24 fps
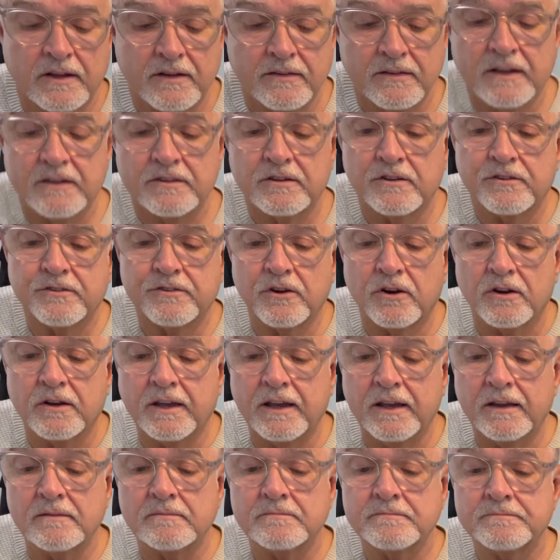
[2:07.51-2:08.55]
There's a
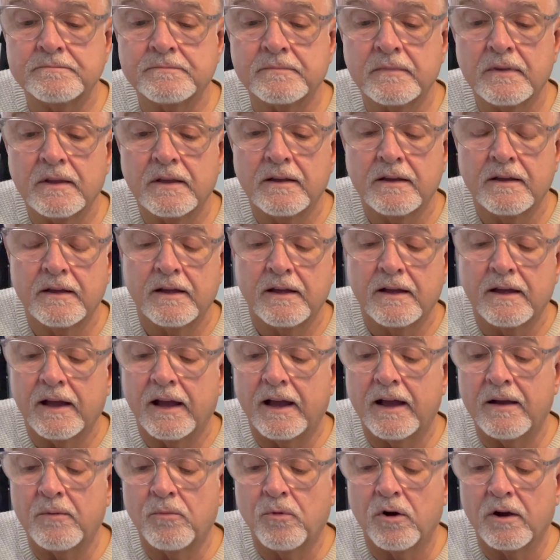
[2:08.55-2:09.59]
socket,
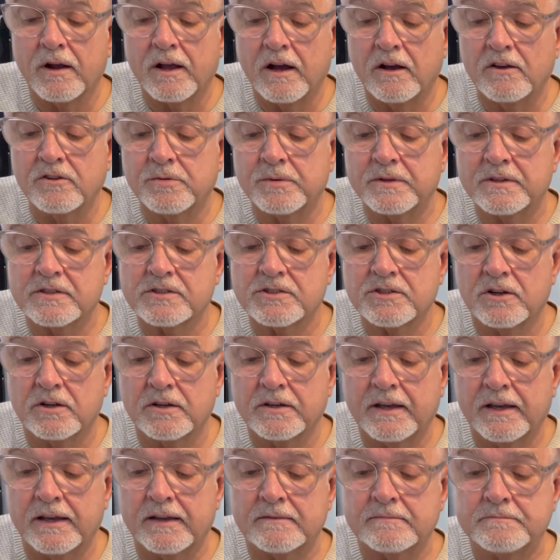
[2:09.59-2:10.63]
and what goes with the
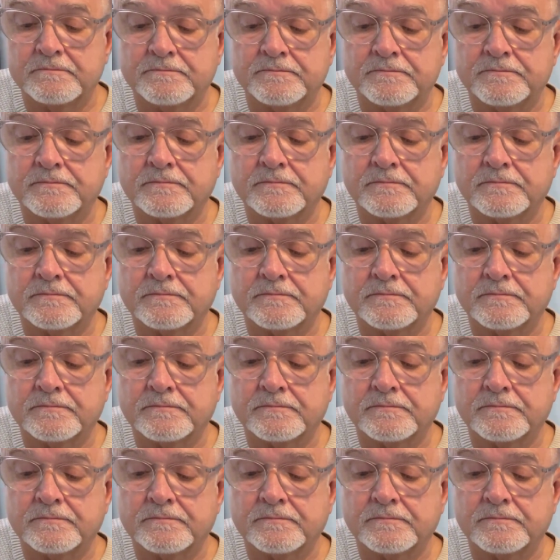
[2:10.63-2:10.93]
socket